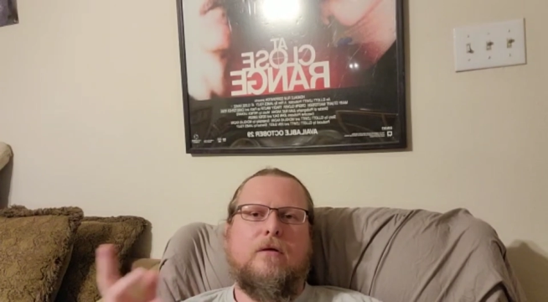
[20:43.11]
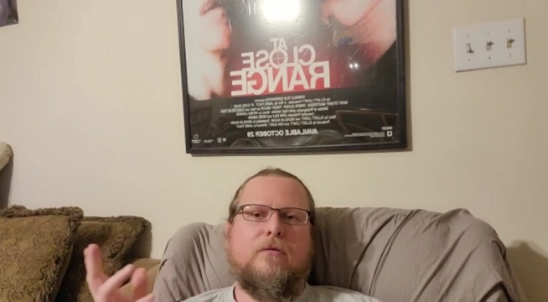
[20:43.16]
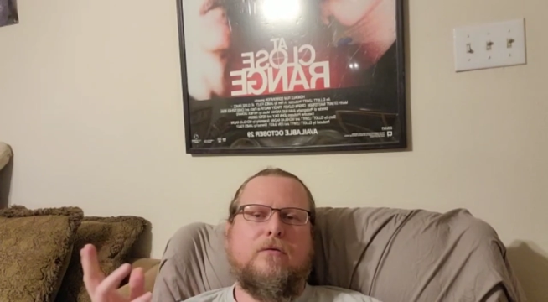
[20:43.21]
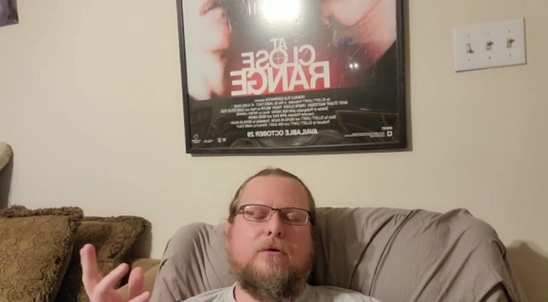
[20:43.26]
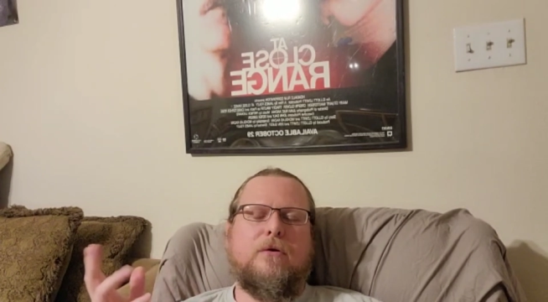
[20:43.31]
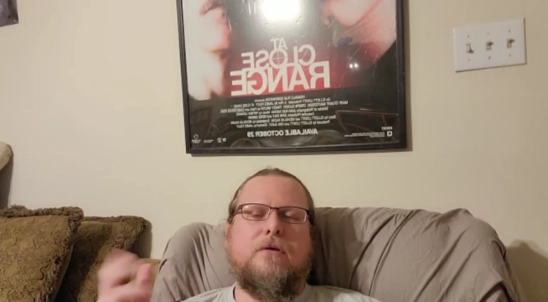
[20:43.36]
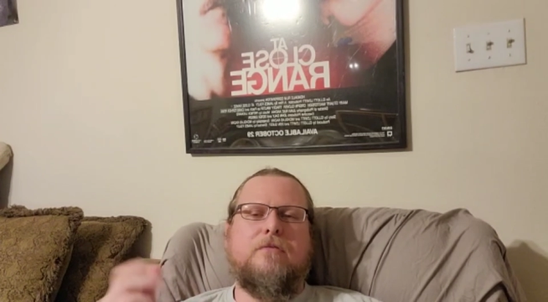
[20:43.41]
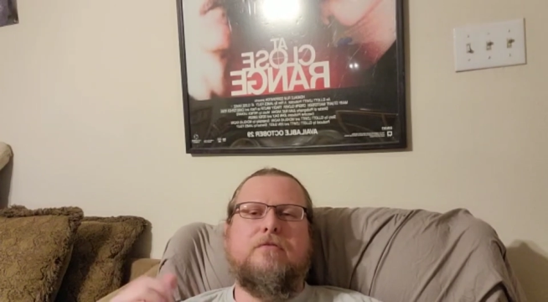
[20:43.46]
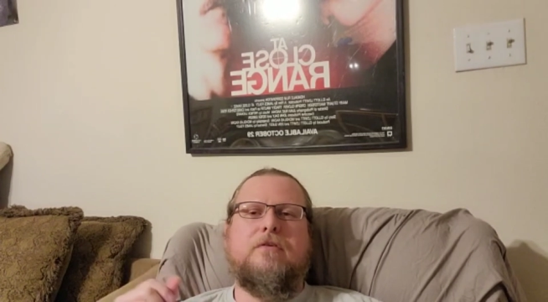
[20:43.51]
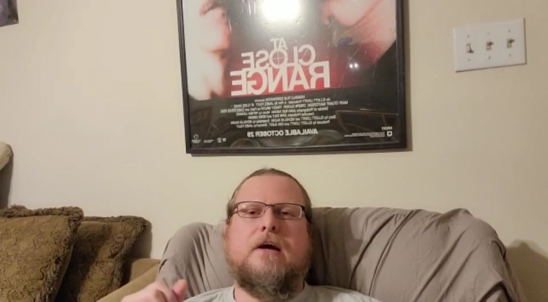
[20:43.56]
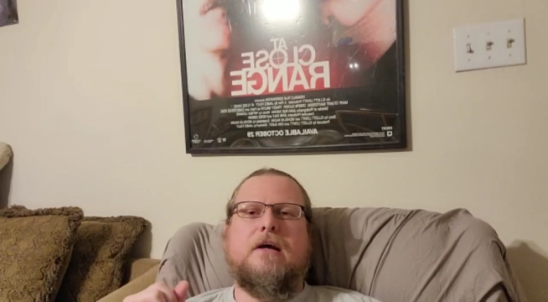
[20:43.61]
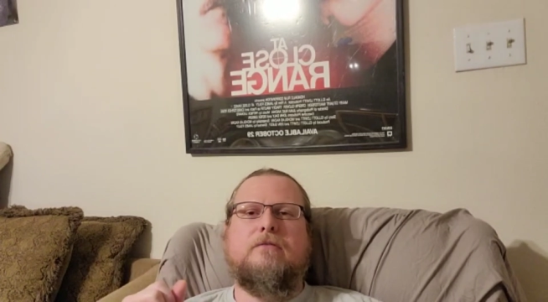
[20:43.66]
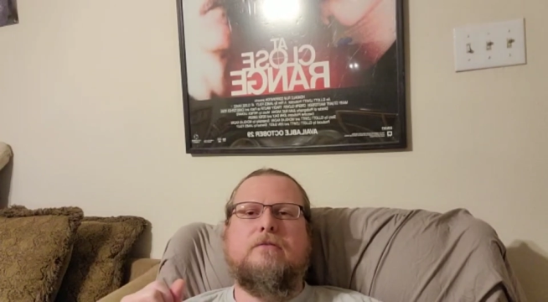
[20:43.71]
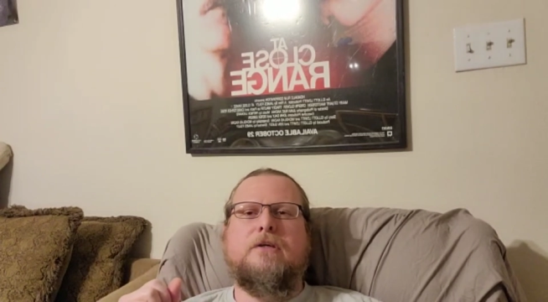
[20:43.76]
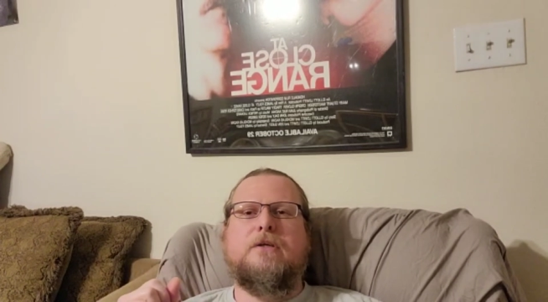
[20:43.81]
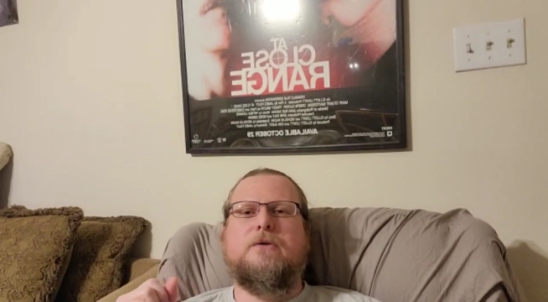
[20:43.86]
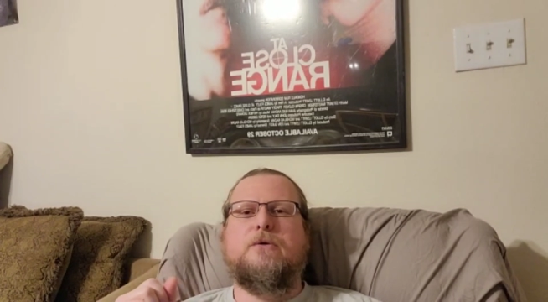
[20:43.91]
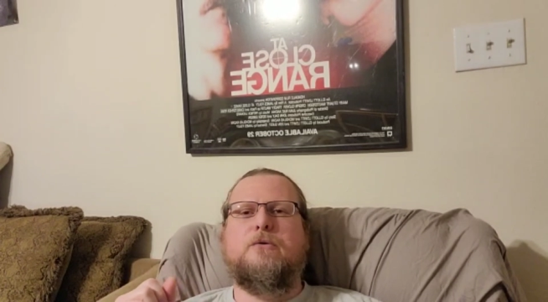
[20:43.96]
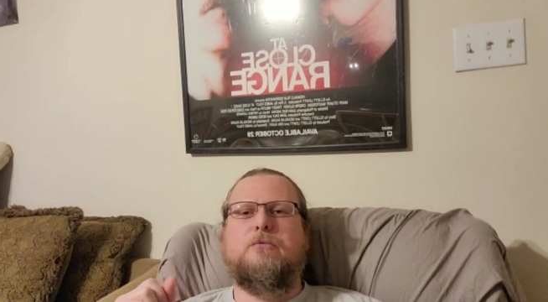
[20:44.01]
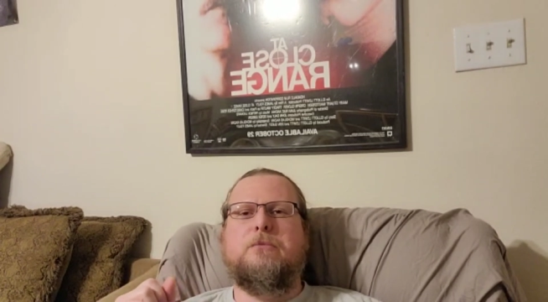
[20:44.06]
35
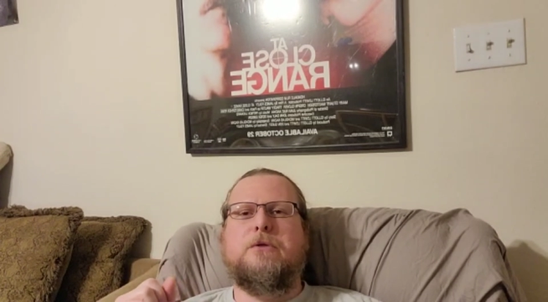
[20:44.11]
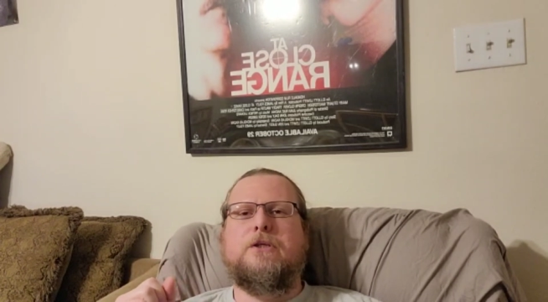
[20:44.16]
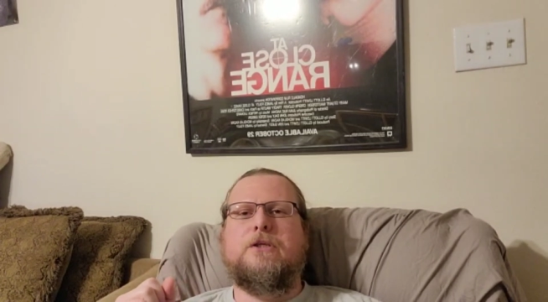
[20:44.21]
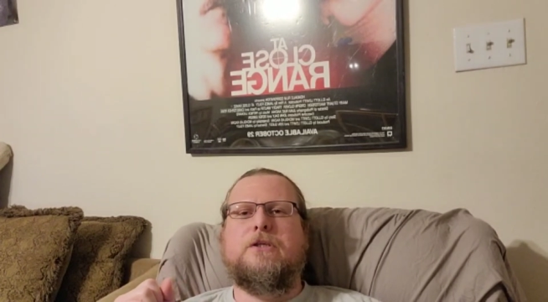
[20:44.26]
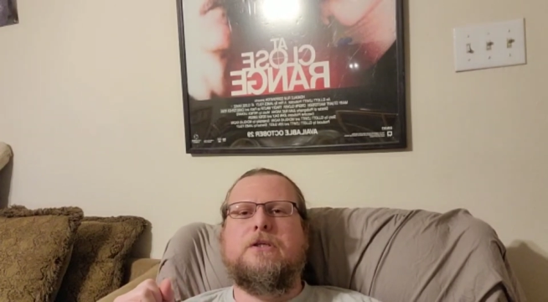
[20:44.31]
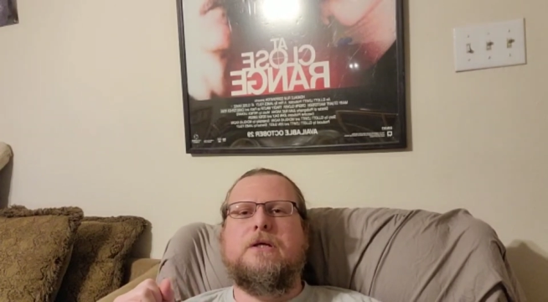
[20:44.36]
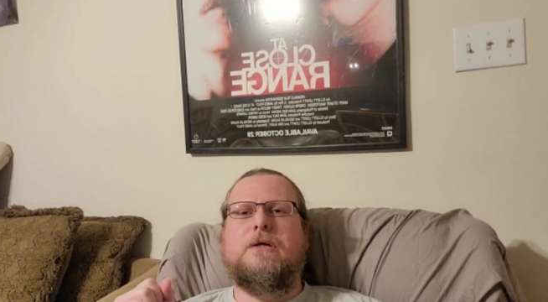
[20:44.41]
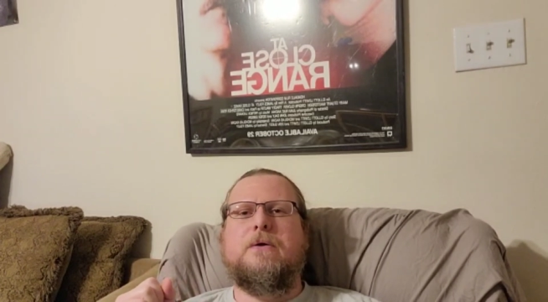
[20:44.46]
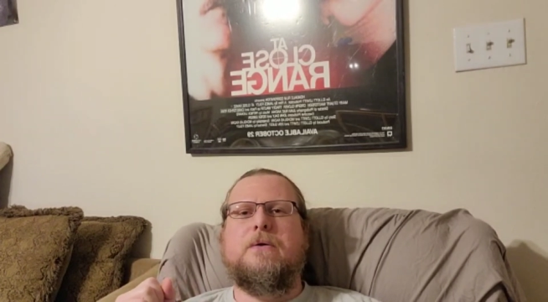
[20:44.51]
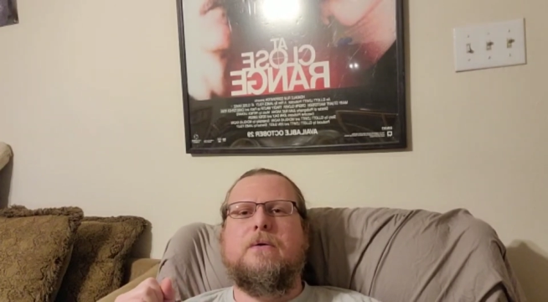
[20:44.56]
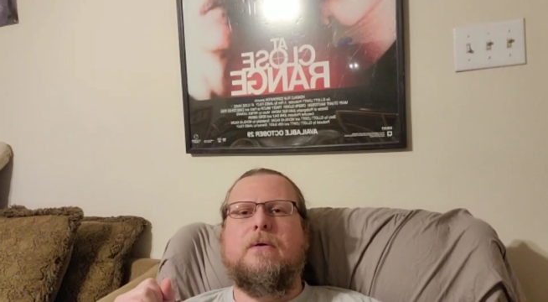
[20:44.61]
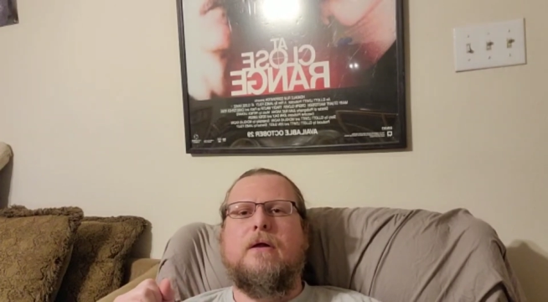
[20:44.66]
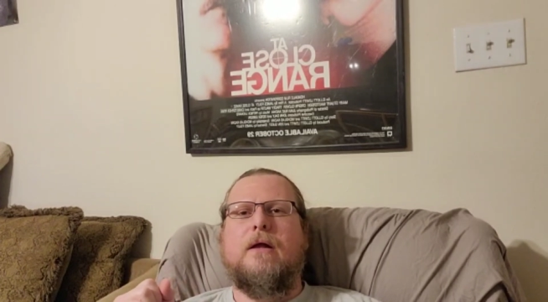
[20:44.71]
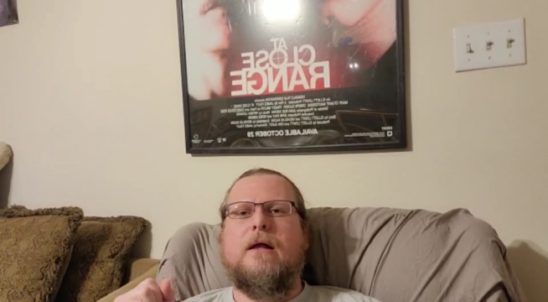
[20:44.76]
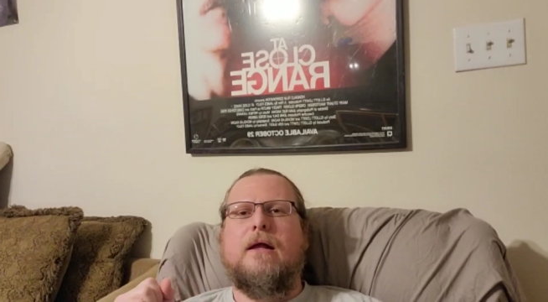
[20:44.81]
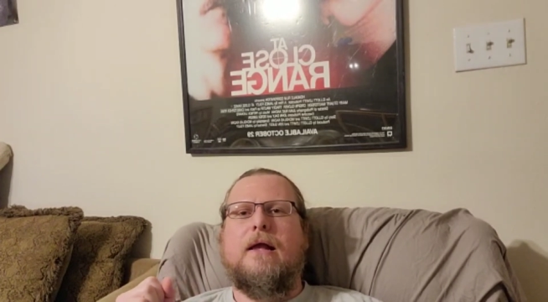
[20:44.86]
years, but still,